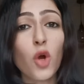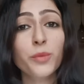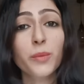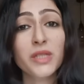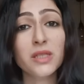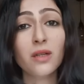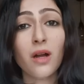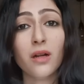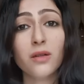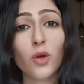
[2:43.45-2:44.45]
optimistic
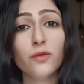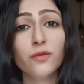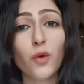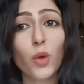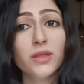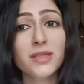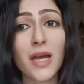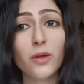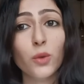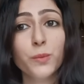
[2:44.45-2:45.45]
card of all the
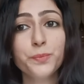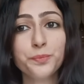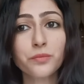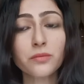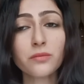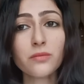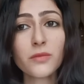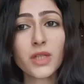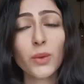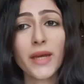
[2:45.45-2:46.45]
tarot,
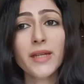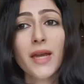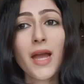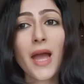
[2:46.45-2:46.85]
right?